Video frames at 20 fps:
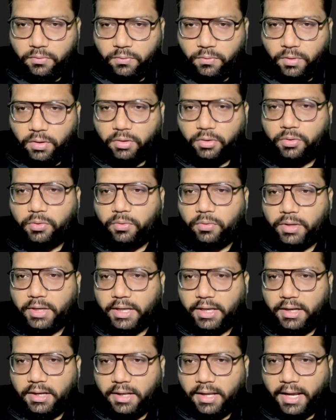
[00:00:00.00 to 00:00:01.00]
want to
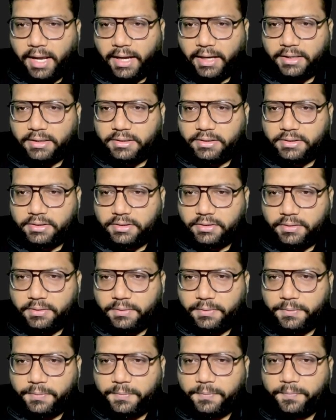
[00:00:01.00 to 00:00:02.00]
kill X,
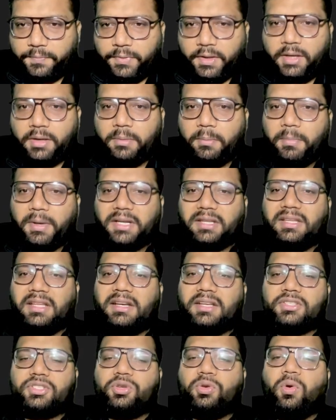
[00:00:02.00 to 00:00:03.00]
but
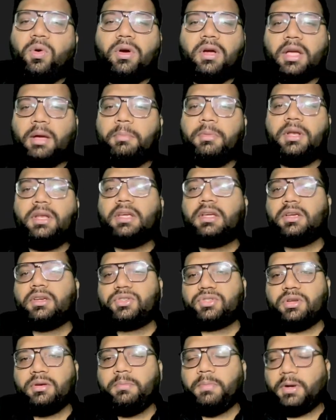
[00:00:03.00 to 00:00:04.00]
there is no
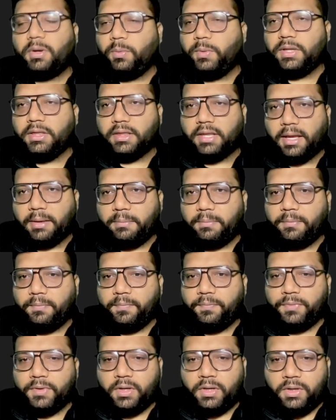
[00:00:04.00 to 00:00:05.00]
communication between them.
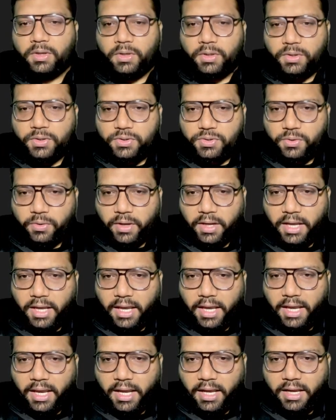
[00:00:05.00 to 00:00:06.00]
So
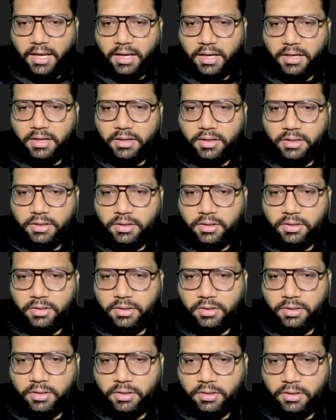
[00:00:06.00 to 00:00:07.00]
A
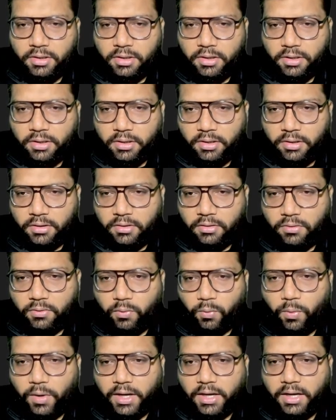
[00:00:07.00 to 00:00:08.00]

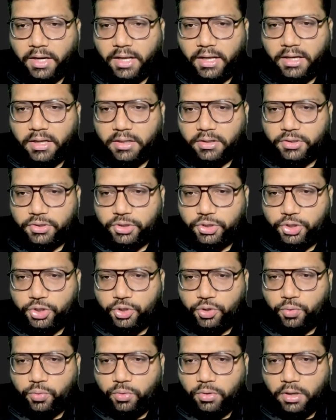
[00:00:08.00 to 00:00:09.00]
one day
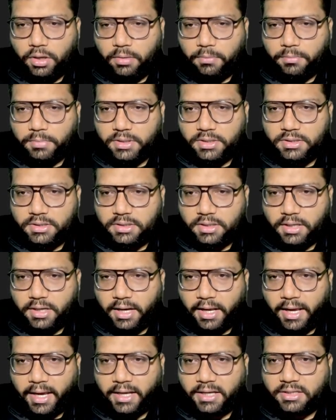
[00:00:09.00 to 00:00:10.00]
shoot
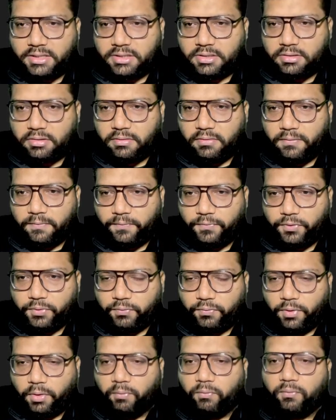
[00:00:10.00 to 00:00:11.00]
Mr. X
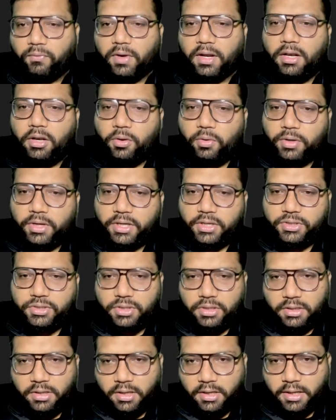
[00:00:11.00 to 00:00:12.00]
from one
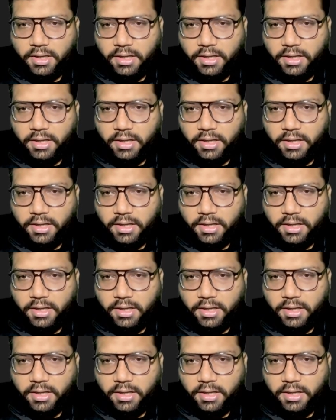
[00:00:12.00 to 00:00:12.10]
location